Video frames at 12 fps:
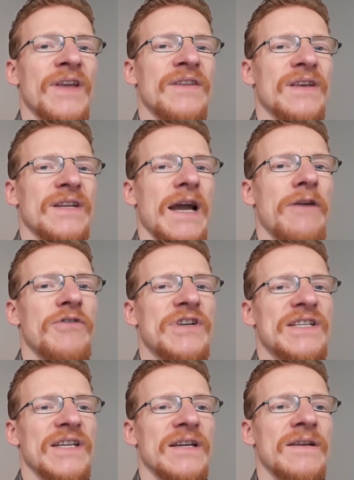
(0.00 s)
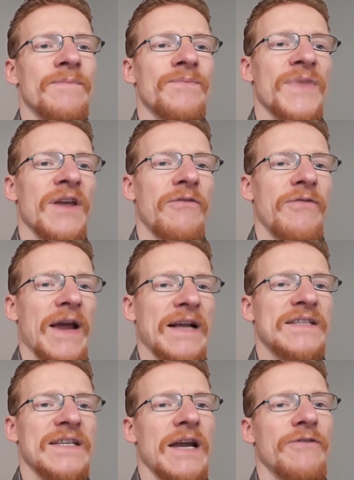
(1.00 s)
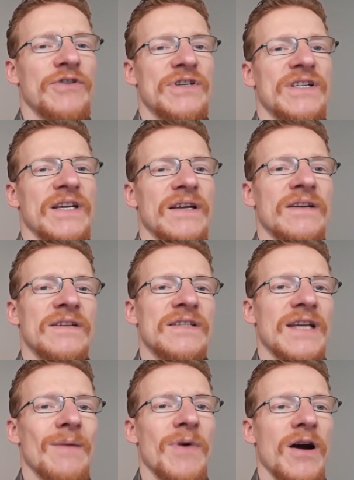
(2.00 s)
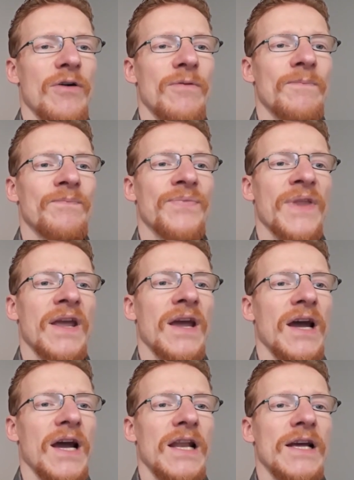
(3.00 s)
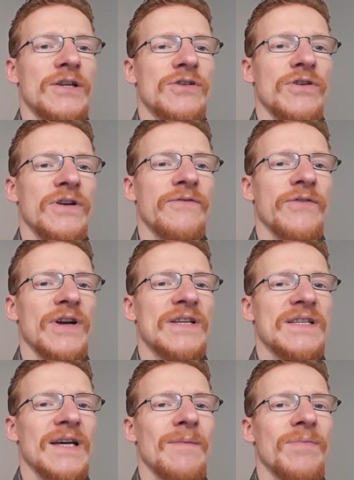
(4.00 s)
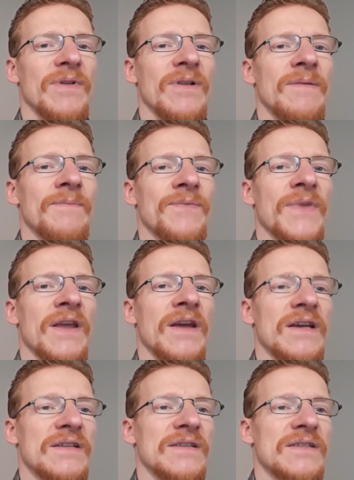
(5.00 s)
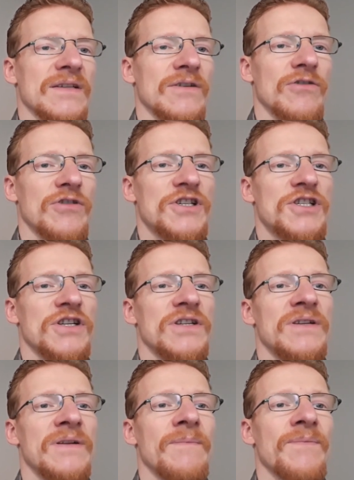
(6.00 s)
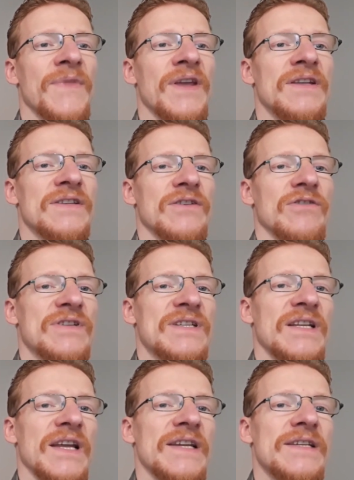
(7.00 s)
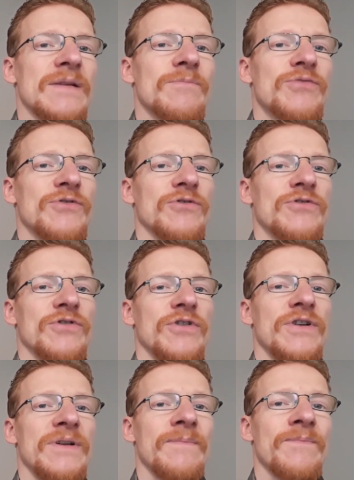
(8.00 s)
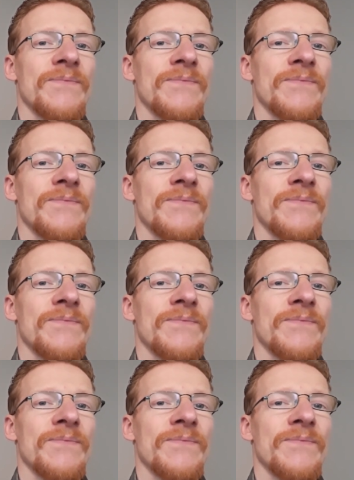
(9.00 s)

that everything affects everything somehow. An electron, for example, has its origin in the oscillating proton